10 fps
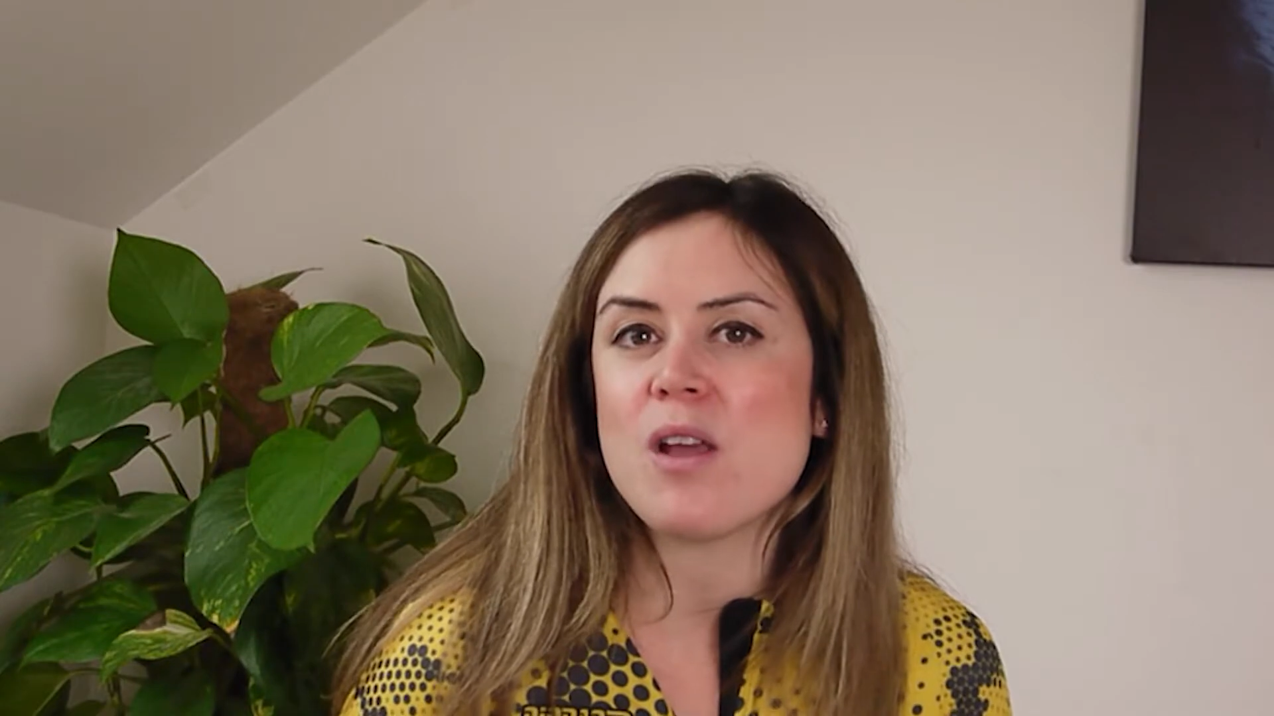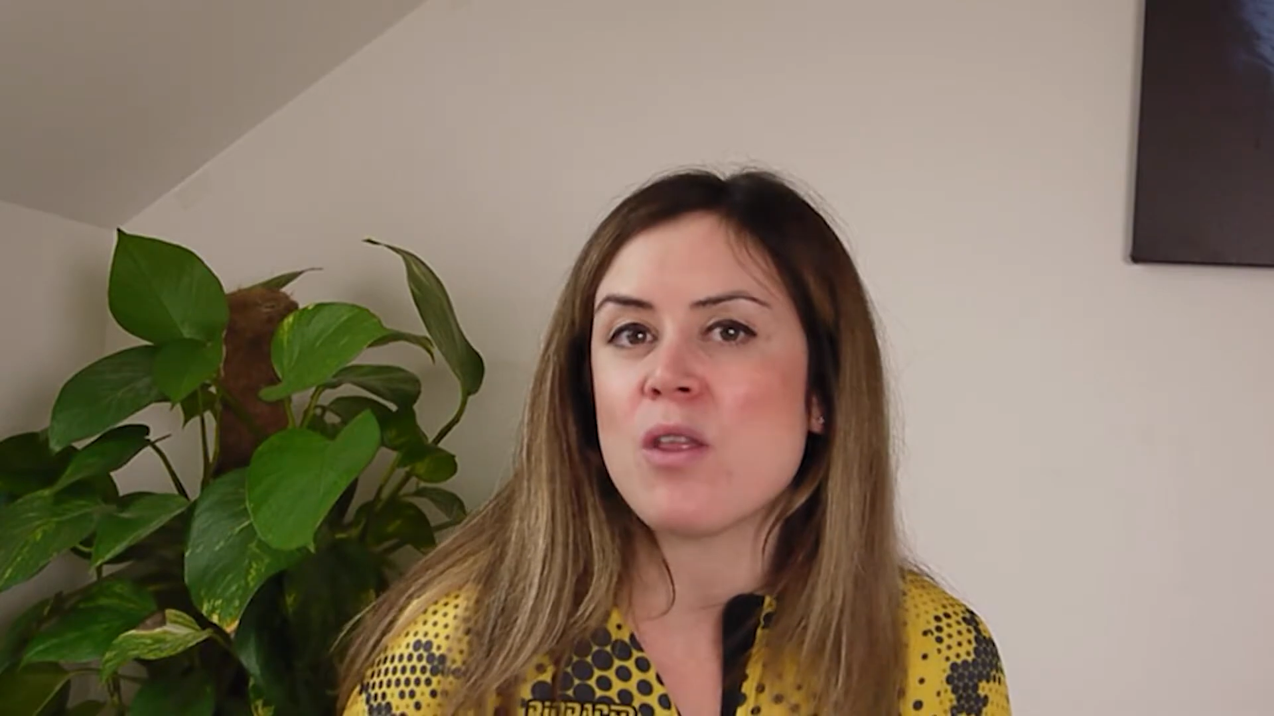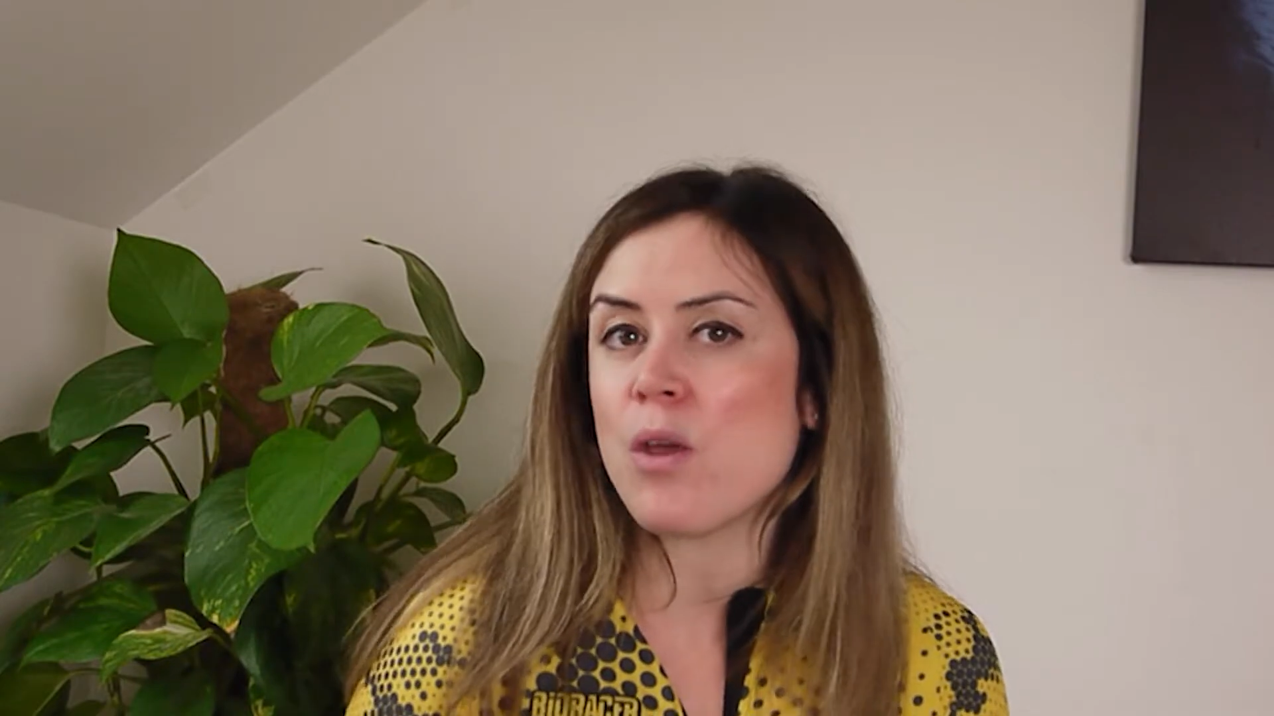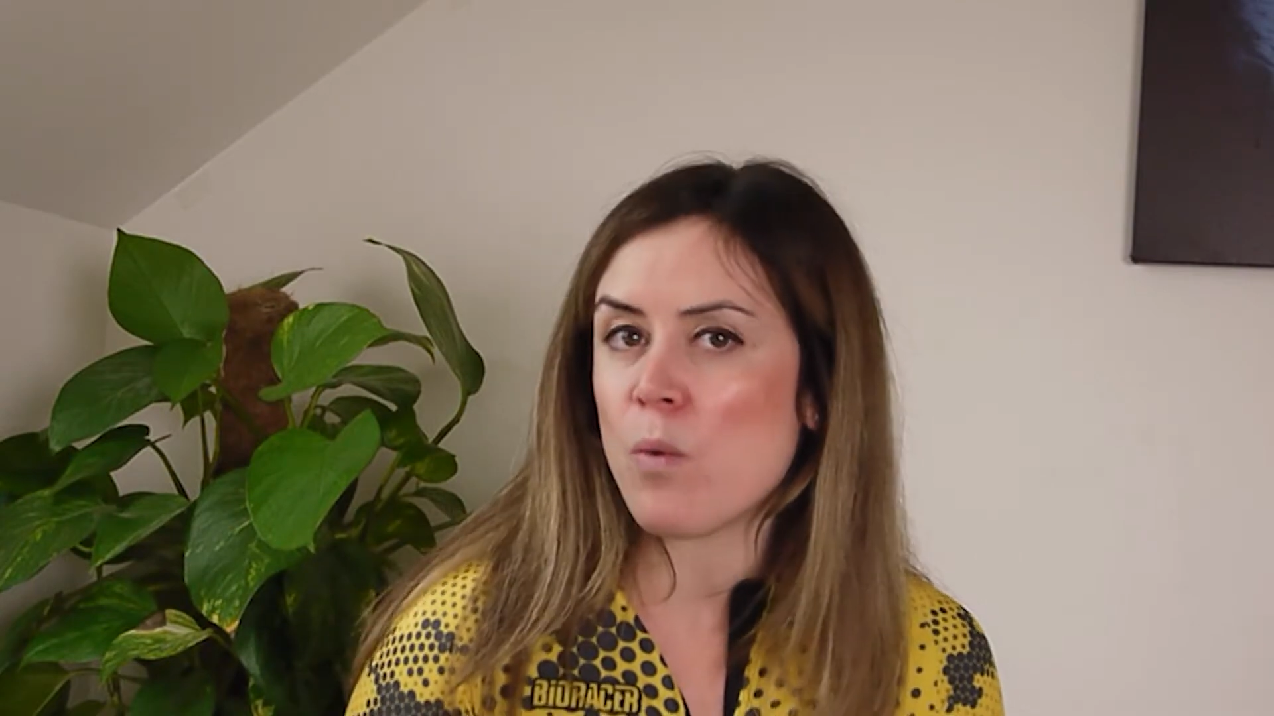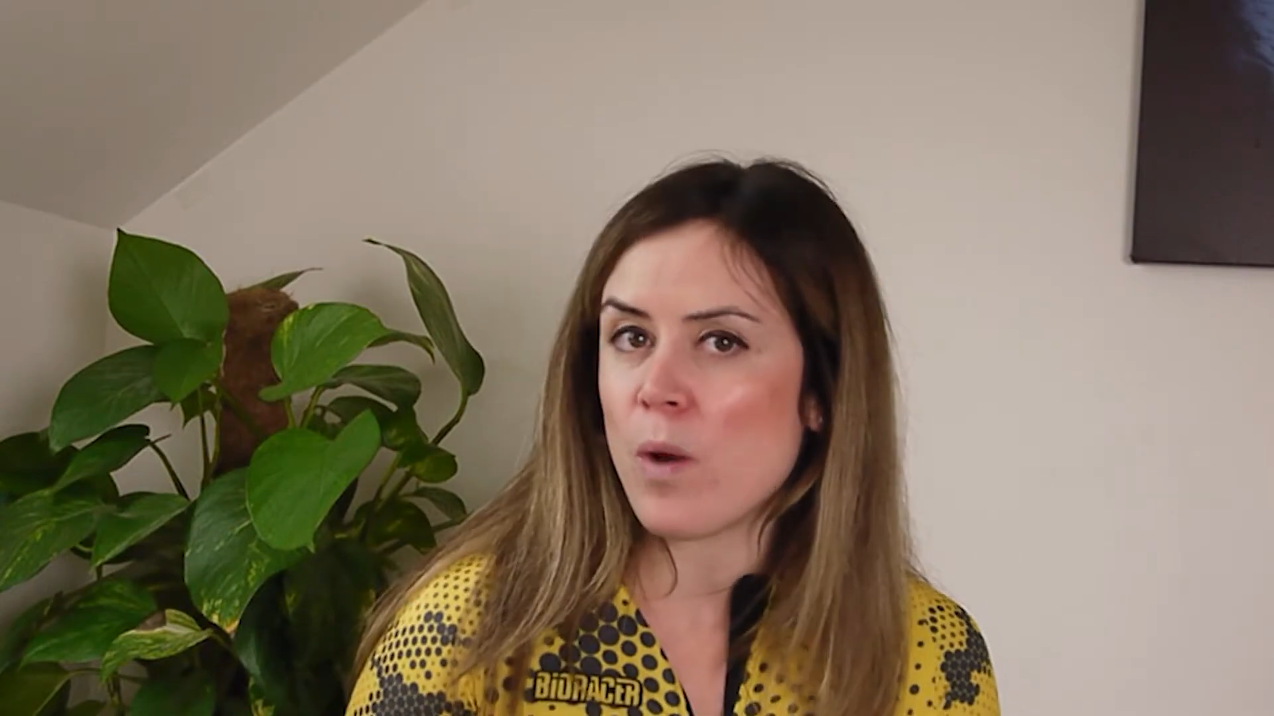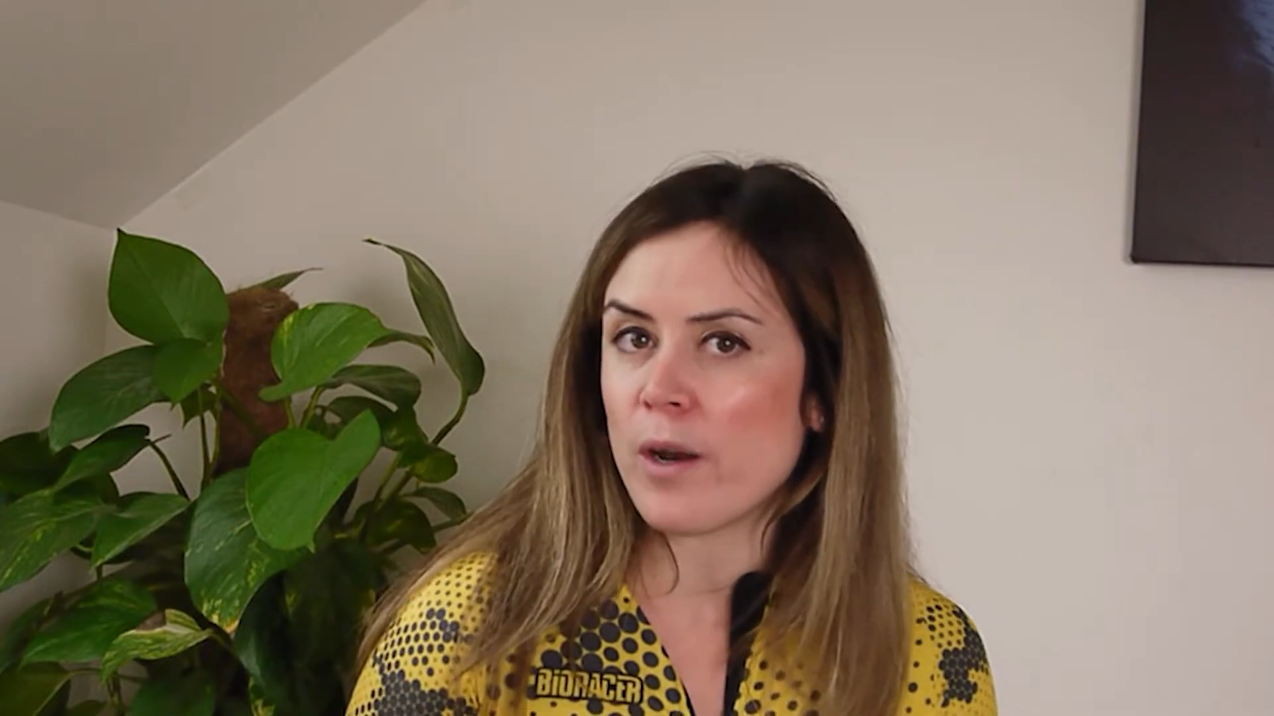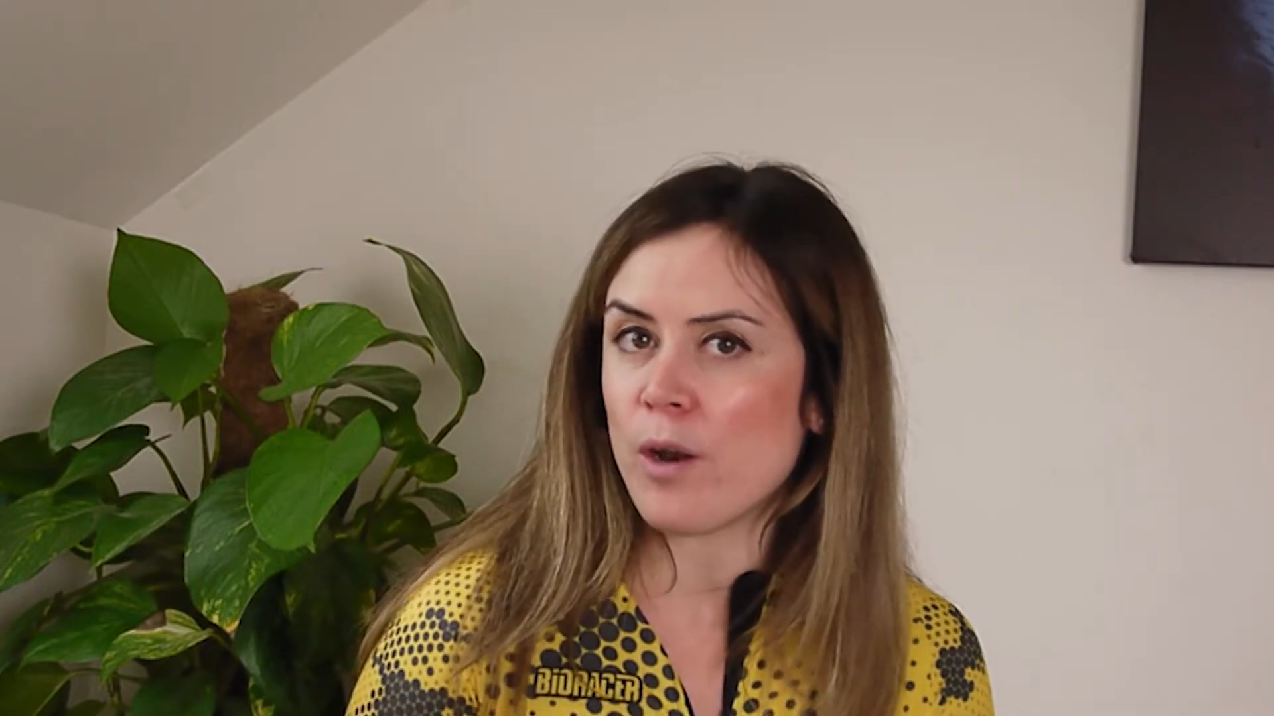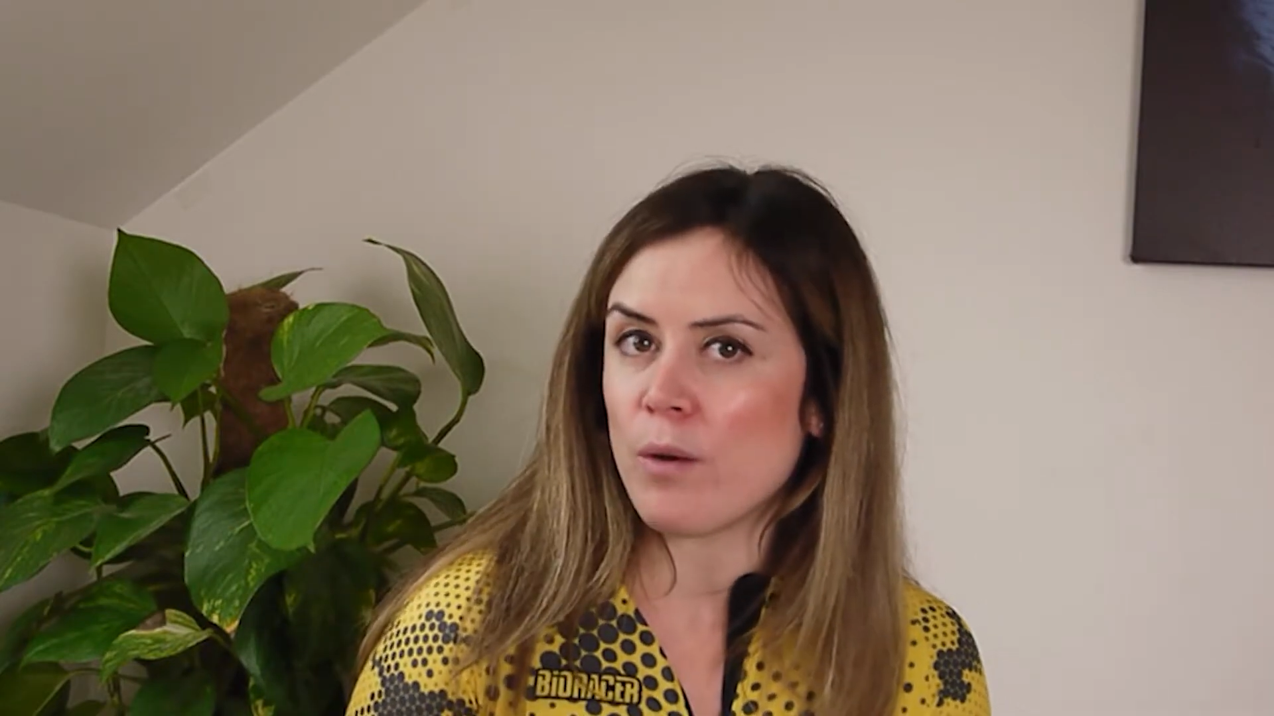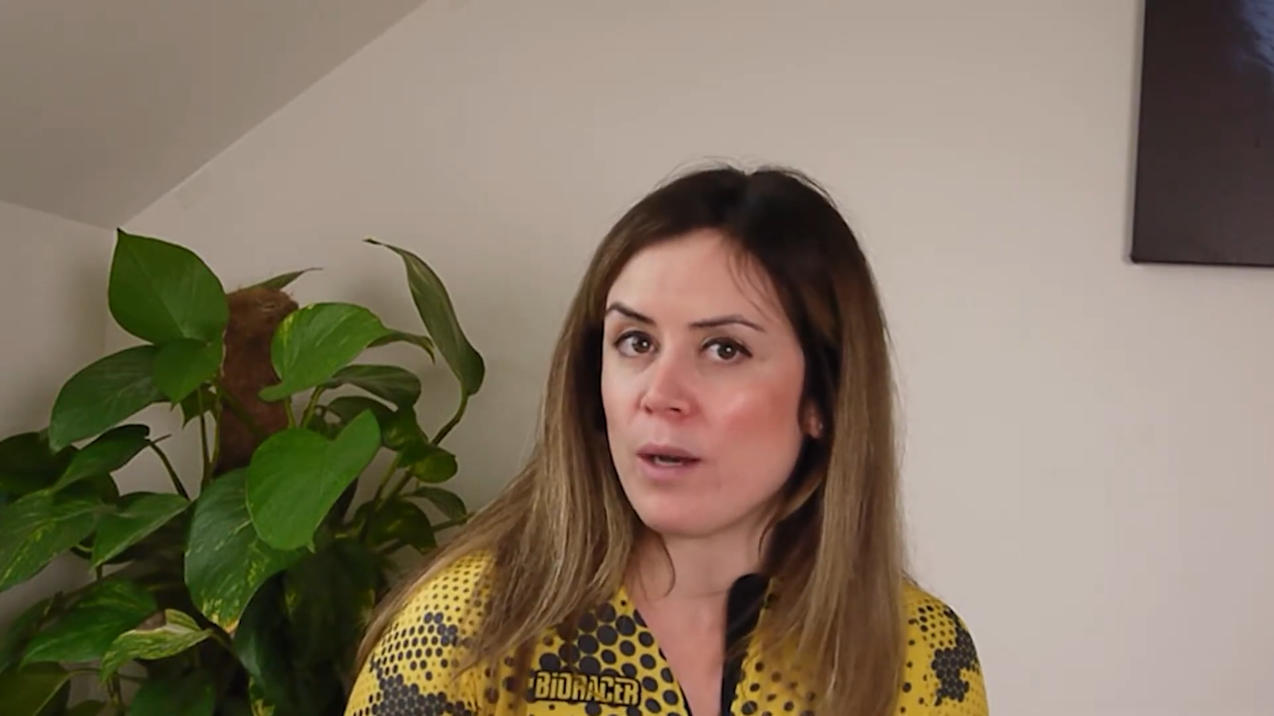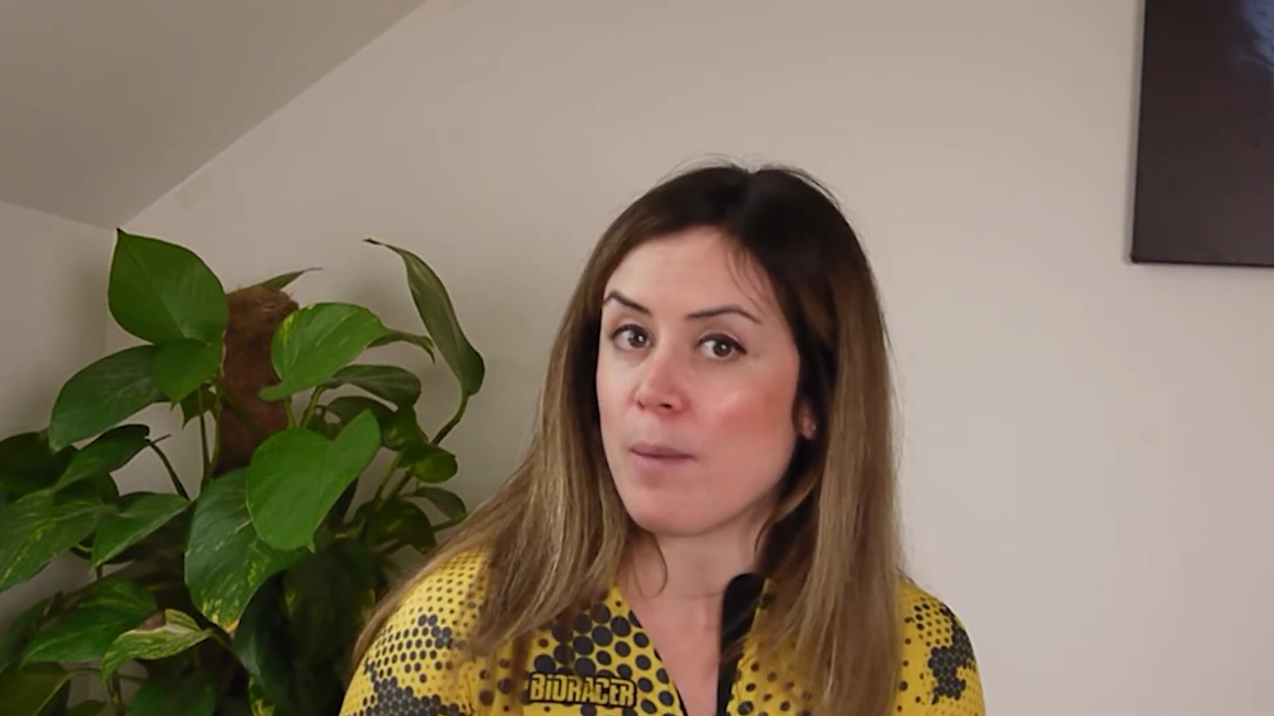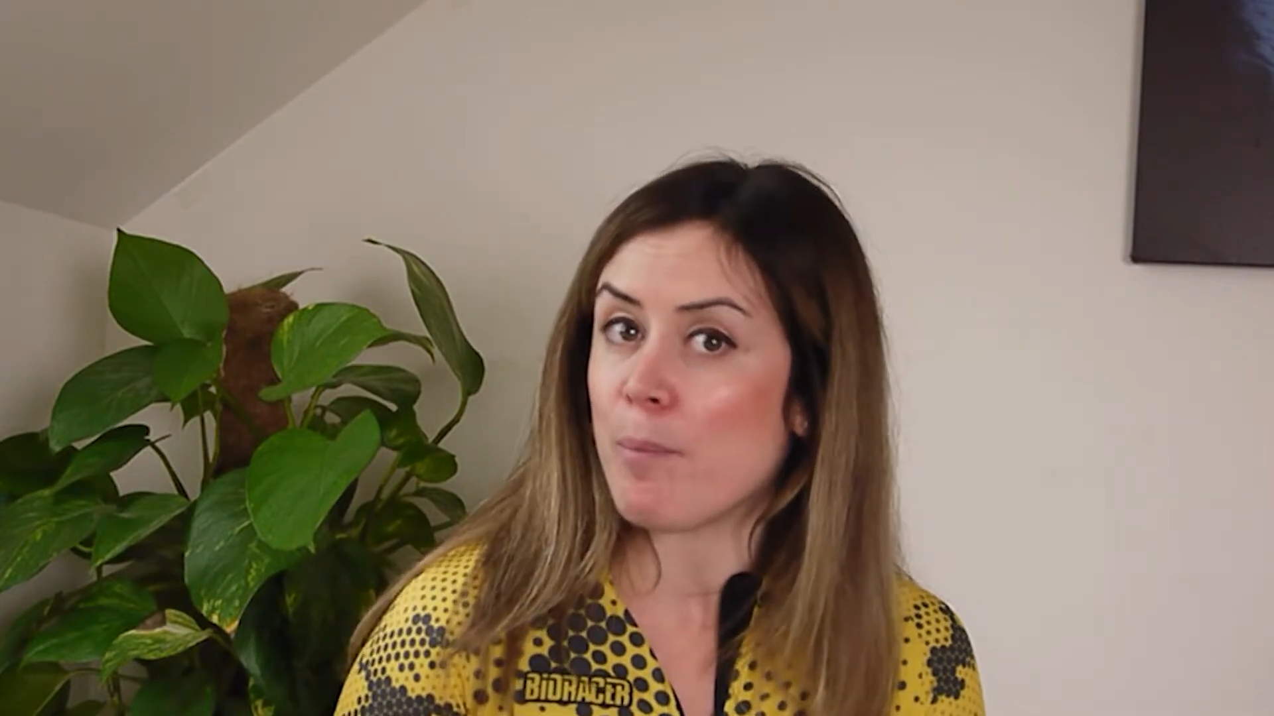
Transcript: the one and only